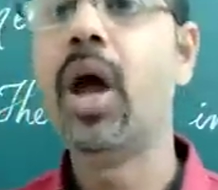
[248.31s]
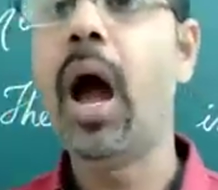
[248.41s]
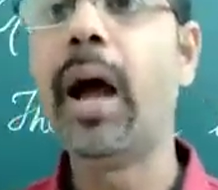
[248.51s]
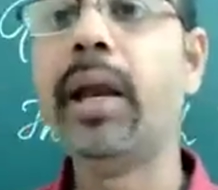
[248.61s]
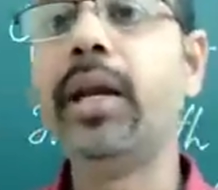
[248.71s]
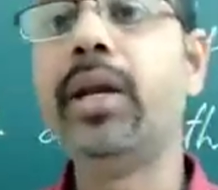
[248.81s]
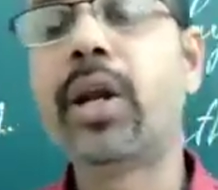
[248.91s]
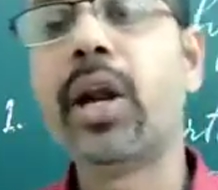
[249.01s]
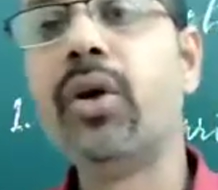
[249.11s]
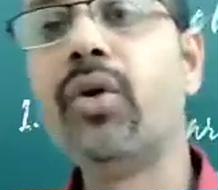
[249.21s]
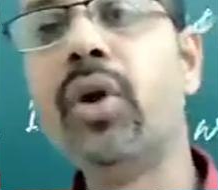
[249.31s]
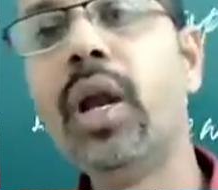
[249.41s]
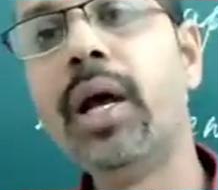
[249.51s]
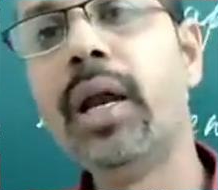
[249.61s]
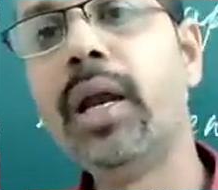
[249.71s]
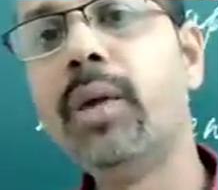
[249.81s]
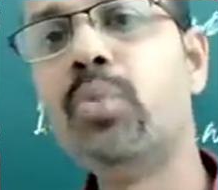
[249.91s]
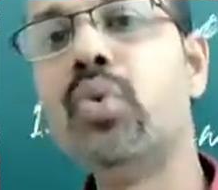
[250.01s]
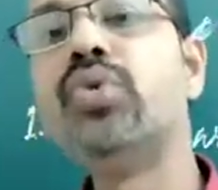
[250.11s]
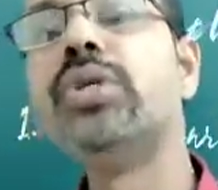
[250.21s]
and it
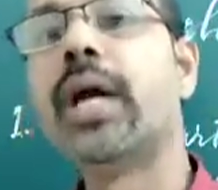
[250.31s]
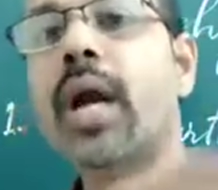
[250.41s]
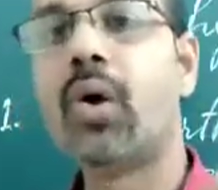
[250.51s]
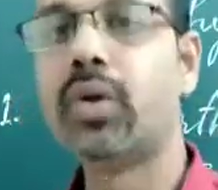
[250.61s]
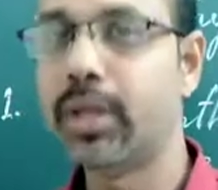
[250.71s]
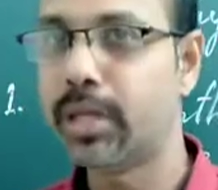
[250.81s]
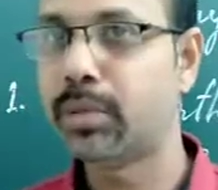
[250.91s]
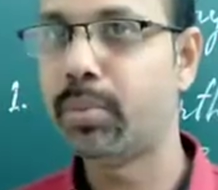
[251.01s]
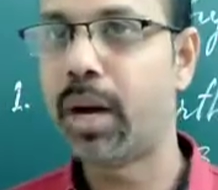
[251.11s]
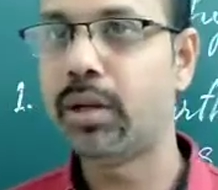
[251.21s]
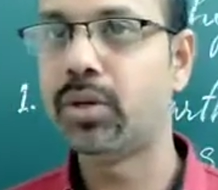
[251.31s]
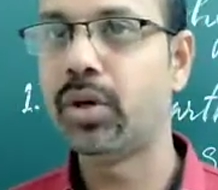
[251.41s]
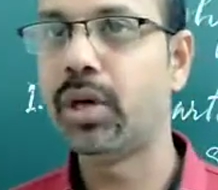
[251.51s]
regularly moves around this path